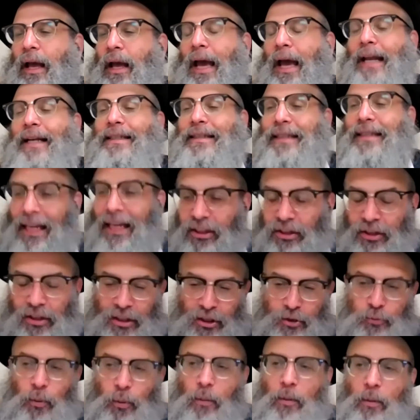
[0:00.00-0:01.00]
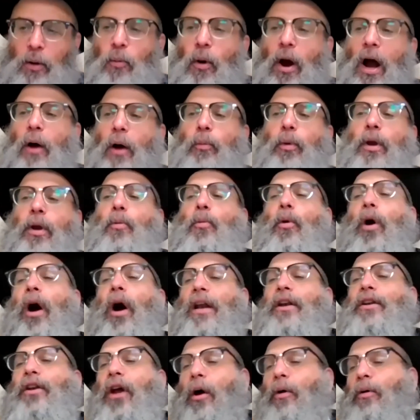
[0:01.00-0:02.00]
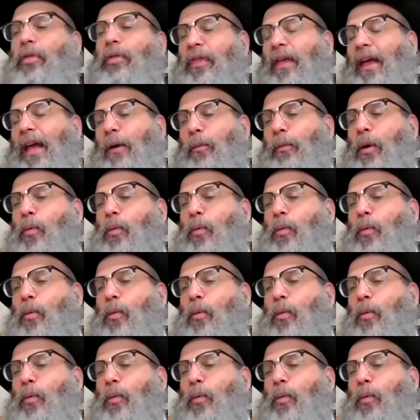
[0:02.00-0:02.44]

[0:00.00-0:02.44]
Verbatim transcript: And essentially, this is what we want. We want no thing.